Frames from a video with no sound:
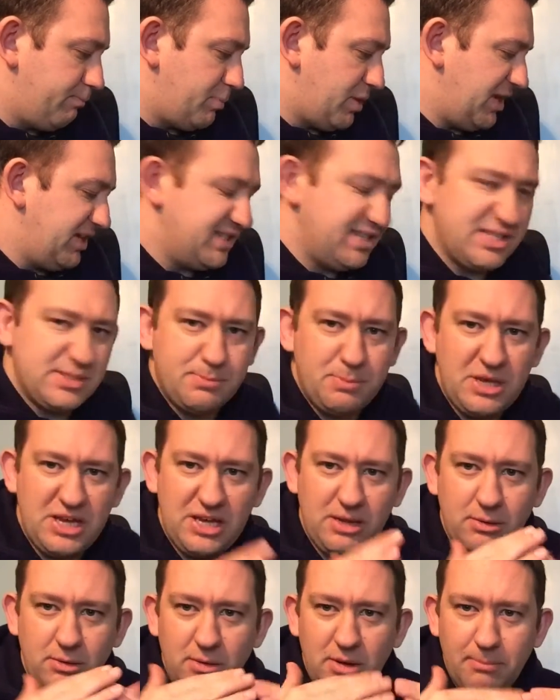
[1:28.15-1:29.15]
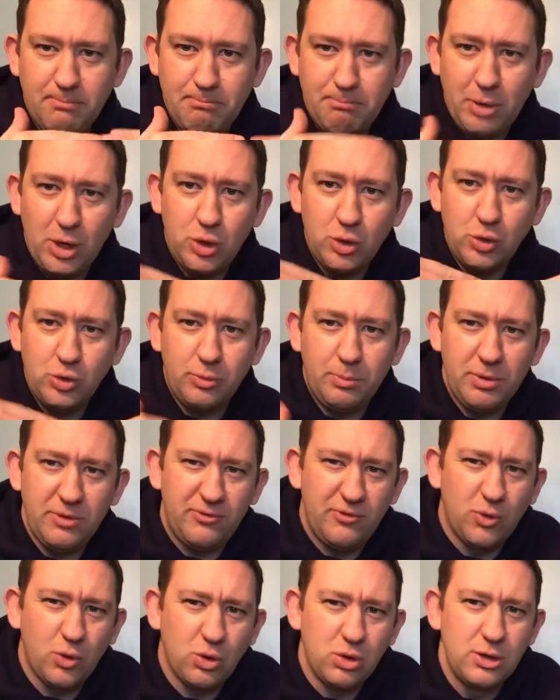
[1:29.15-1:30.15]
pieces being bowed
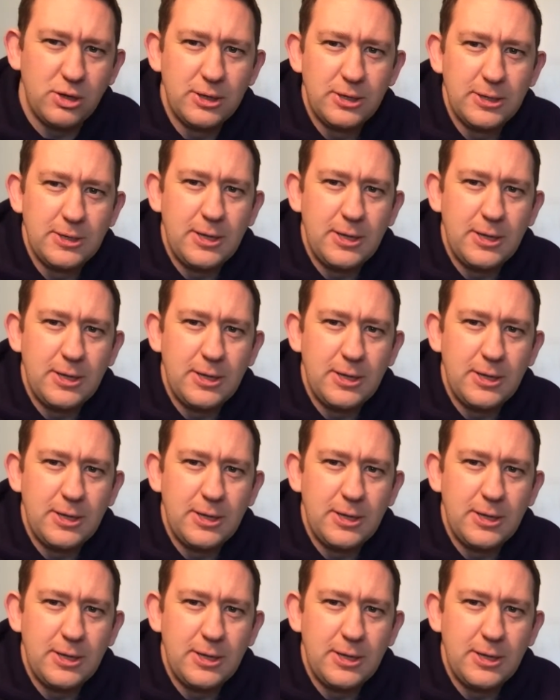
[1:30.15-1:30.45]
before.